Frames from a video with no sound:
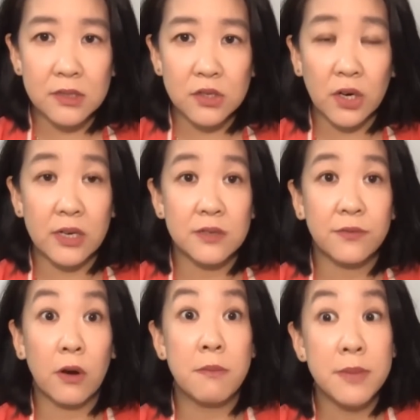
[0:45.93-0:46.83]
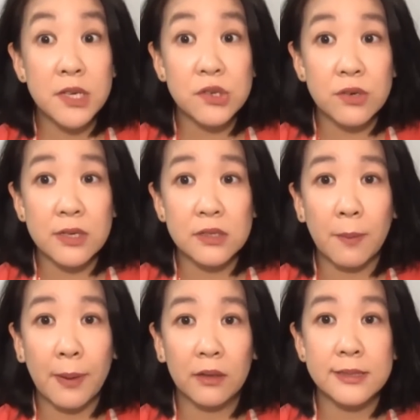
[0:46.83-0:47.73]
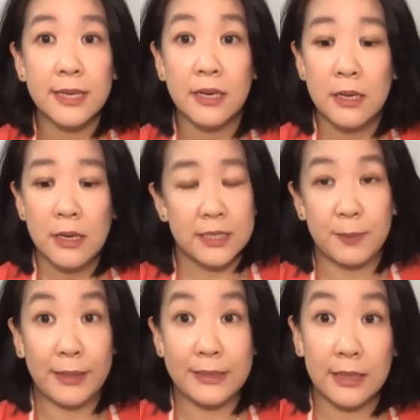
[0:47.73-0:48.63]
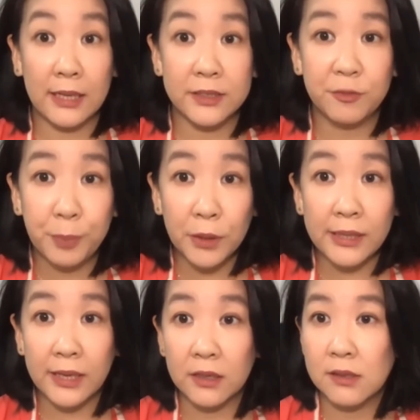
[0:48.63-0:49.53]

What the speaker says: The Chinese Foreign Ministry has come out and said it's a blatant act of bullying.